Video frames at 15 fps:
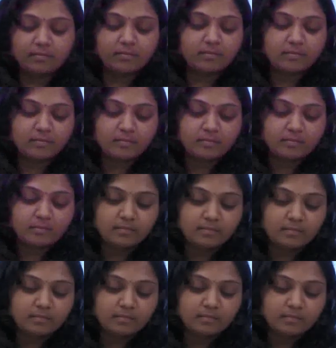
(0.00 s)

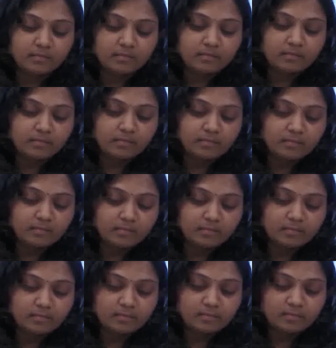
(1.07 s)

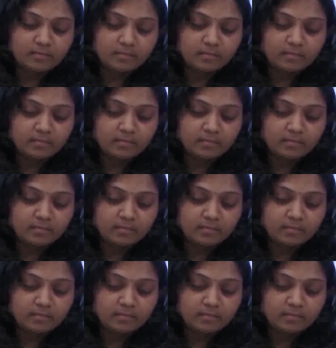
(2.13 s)
(silence)